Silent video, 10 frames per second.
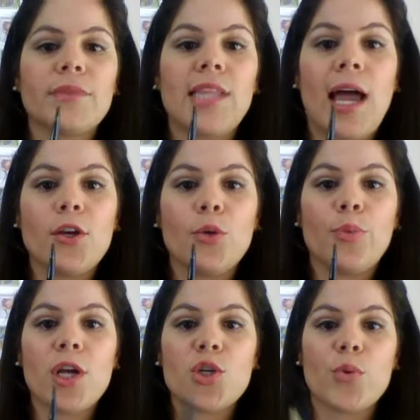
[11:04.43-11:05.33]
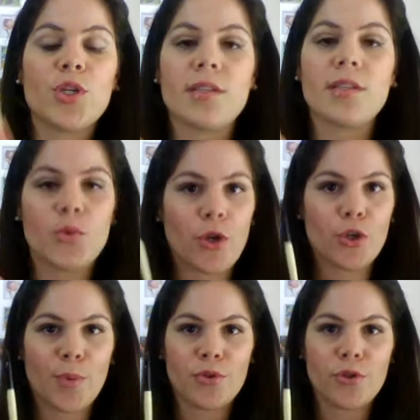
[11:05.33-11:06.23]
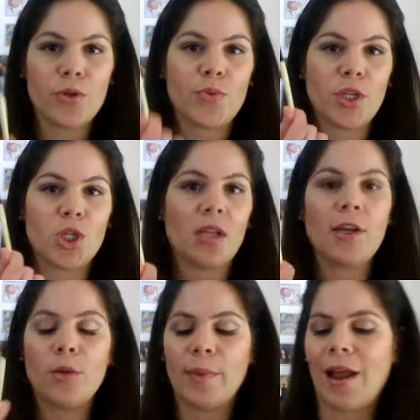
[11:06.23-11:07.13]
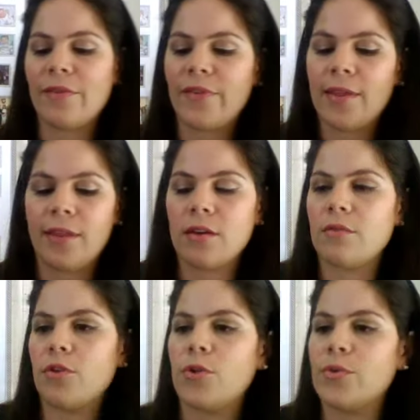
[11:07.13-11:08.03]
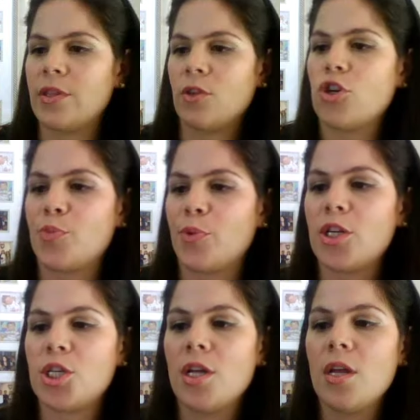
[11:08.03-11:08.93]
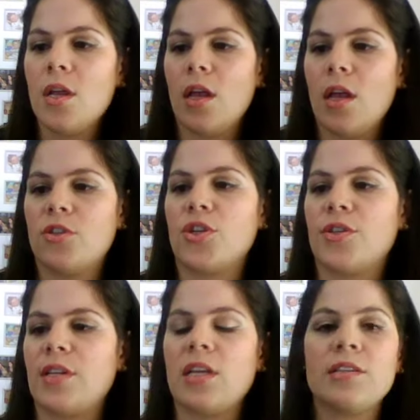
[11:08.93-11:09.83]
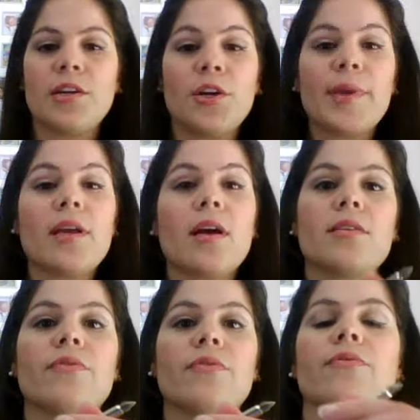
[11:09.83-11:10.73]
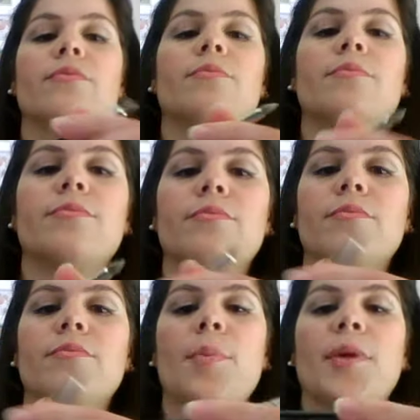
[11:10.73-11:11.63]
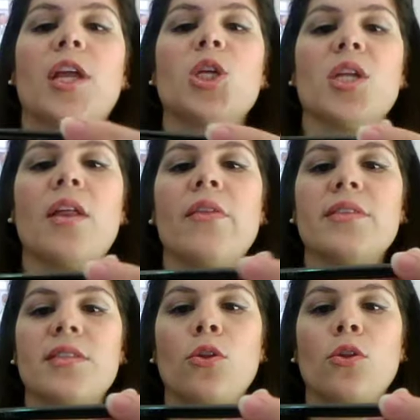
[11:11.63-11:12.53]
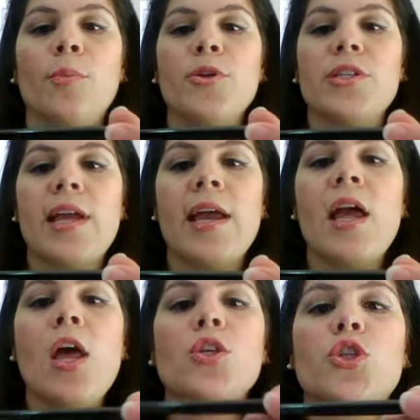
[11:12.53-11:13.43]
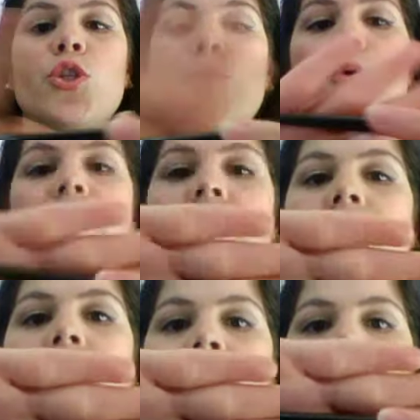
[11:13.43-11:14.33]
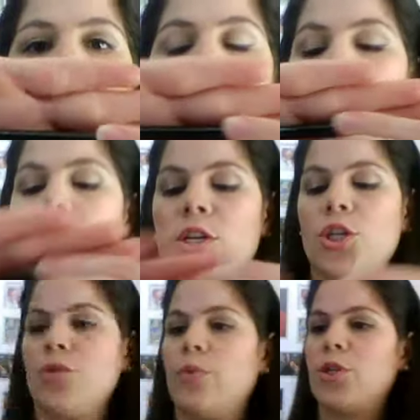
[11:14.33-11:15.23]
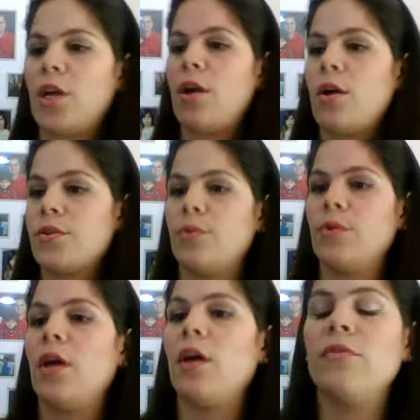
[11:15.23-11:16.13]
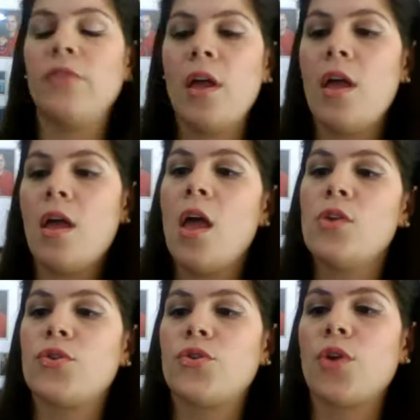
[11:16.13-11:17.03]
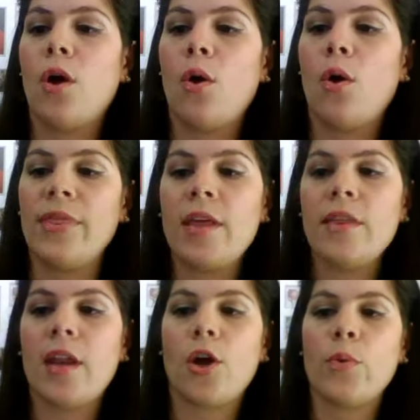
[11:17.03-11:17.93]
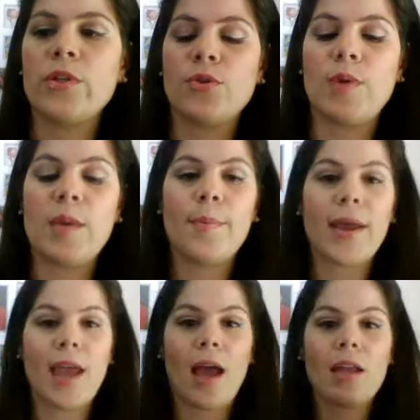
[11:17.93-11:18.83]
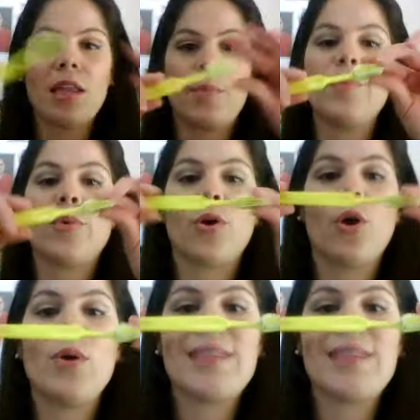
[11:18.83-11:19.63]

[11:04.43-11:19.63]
liner brush, this is what you're supposed to use with a gel liner, but I find that using the Trish brush, it's just easier because of the application. And this is a Laura Mercier smoky eyeliner brush, which I also love. So one thing that I always do keep in my caddy that people are always